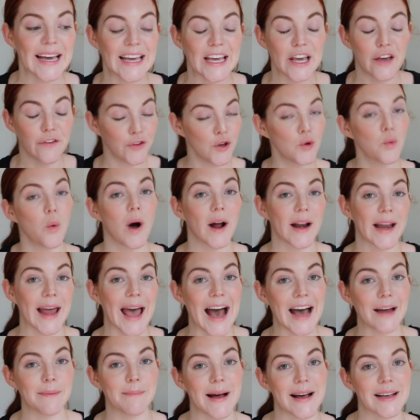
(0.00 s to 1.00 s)
If you want to
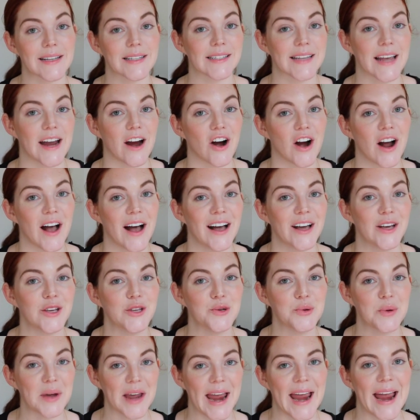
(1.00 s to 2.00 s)
add
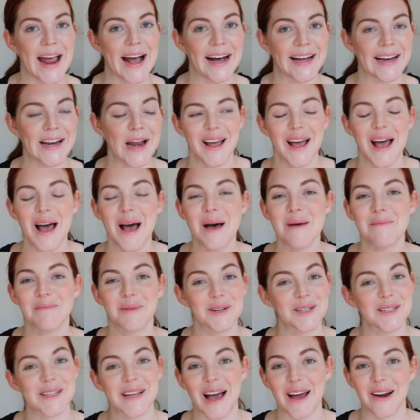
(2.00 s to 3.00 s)
mascara, you can.
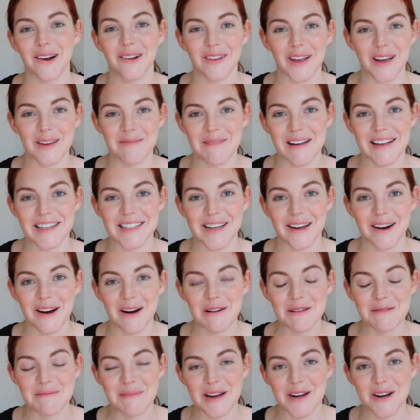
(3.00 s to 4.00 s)
Personally, I don't like
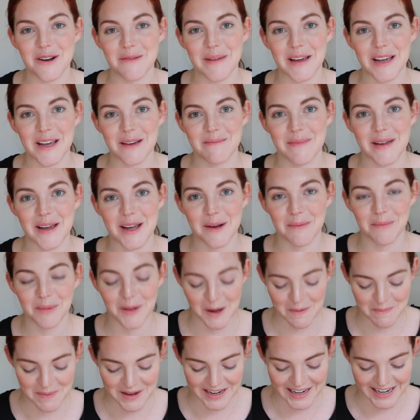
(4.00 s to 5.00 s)
mascara with my no makeup makeup
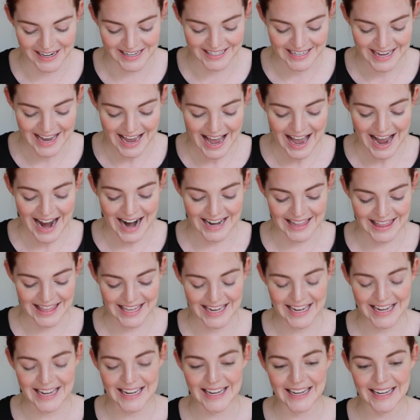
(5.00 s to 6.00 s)
look because I
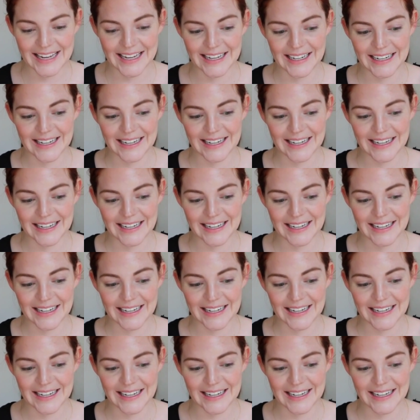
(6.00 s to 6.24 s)
think